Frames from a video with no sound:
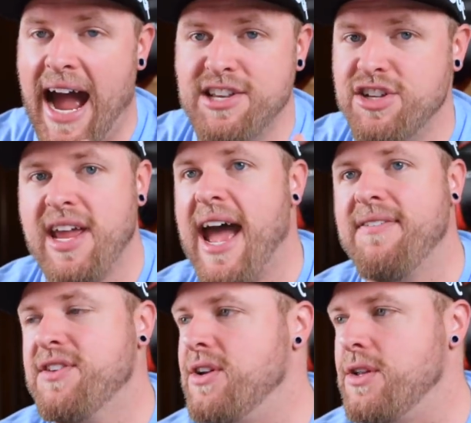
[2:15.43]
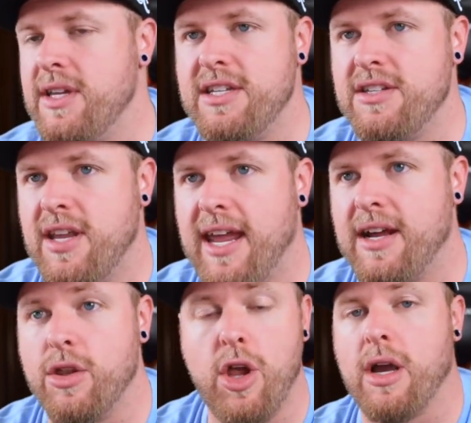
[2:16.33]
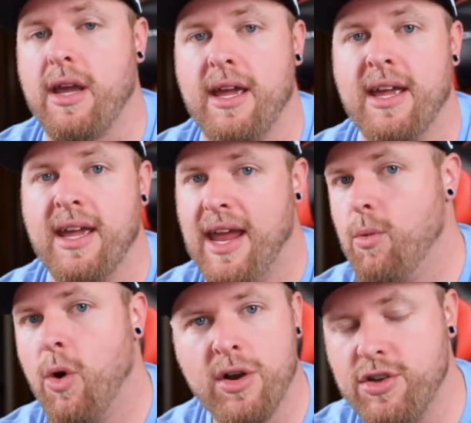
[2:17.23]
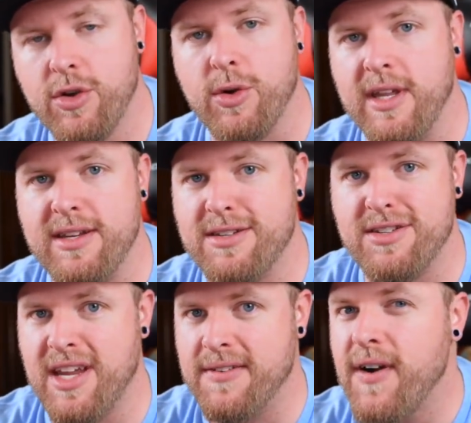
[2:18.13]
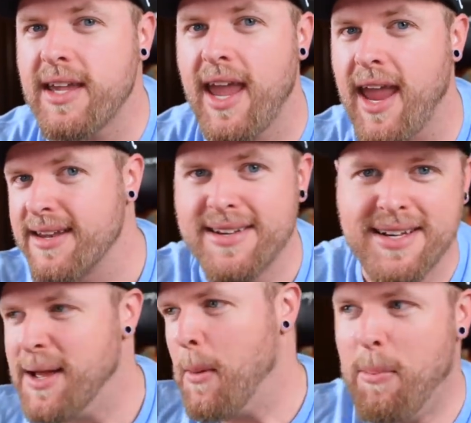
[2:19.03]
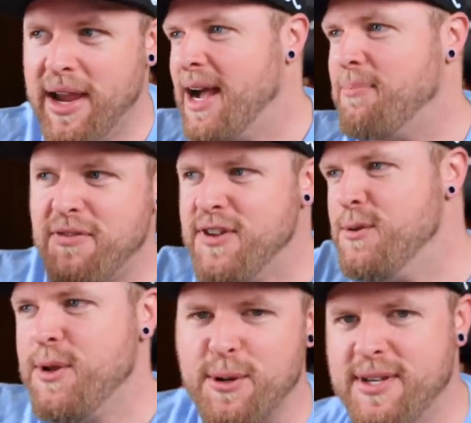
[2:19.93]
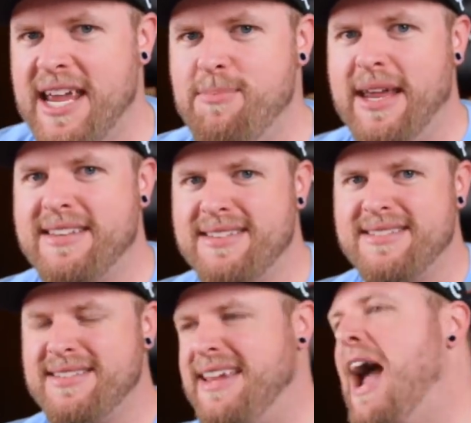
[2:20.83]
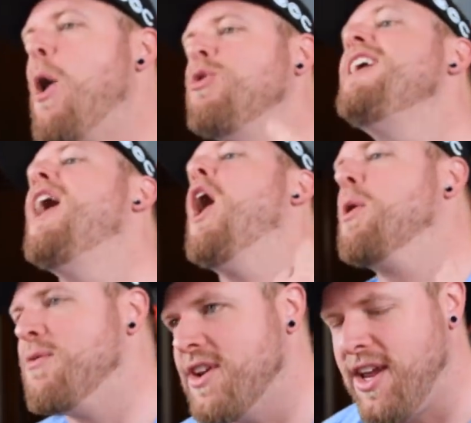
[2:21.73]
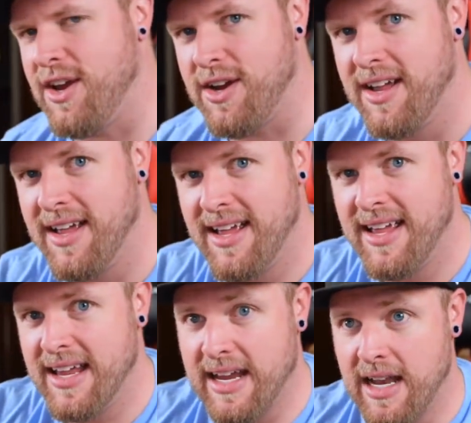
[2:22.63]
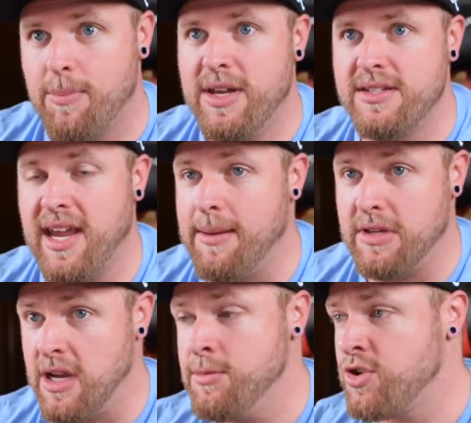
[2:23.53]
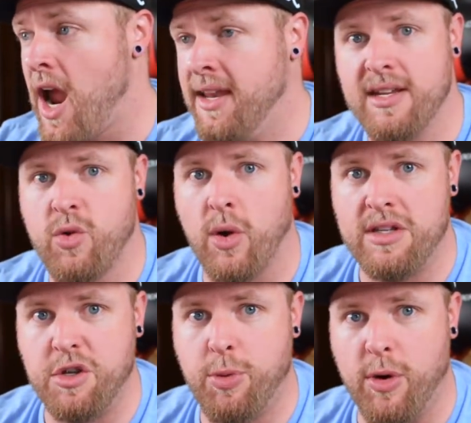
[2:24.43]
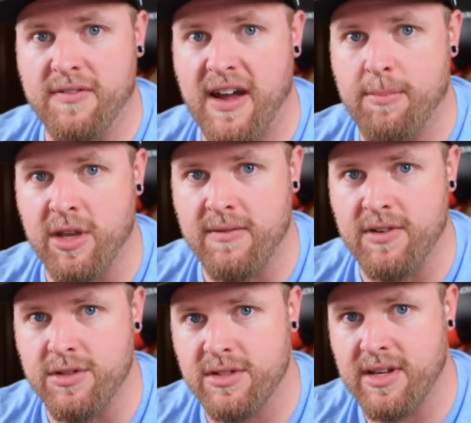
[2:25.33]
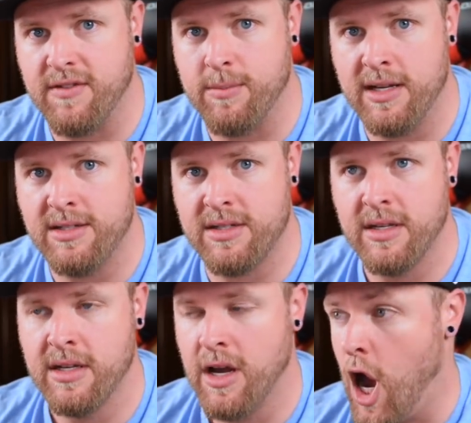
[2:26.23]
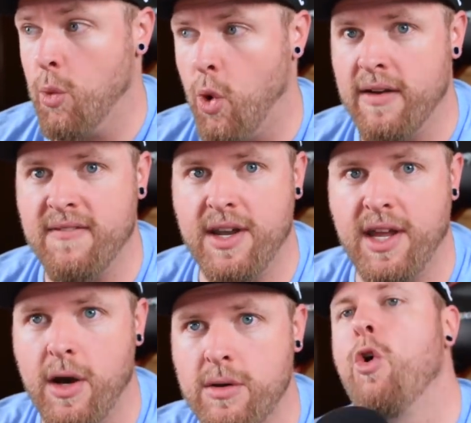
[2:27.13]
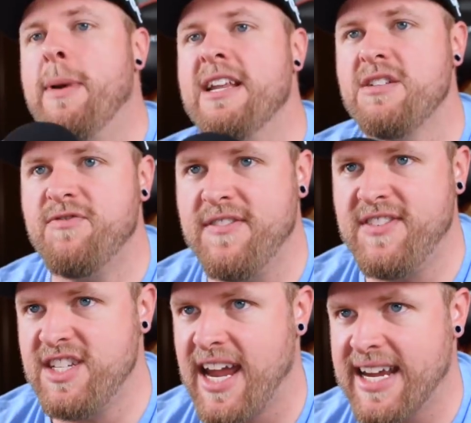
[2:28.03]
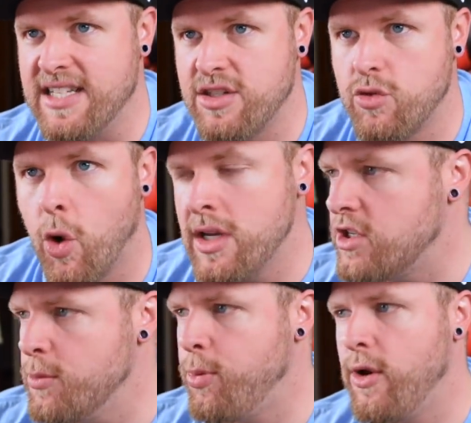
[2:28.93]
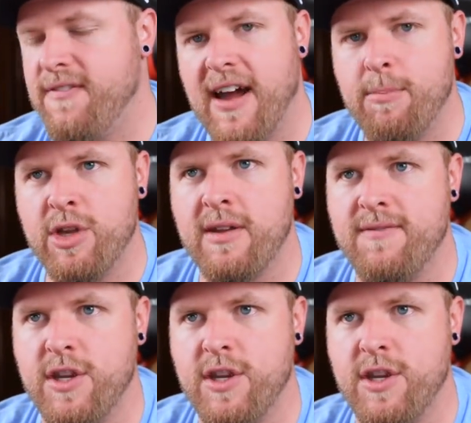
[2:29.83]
I just have to at least take a look at one or two of these to see if I can't pick up a few little tidbits to see how Leon over here can up his game. Because I'm trying to get 22.5 million views in seven months on one video. Four minutes and 50 seconds, 22.5 million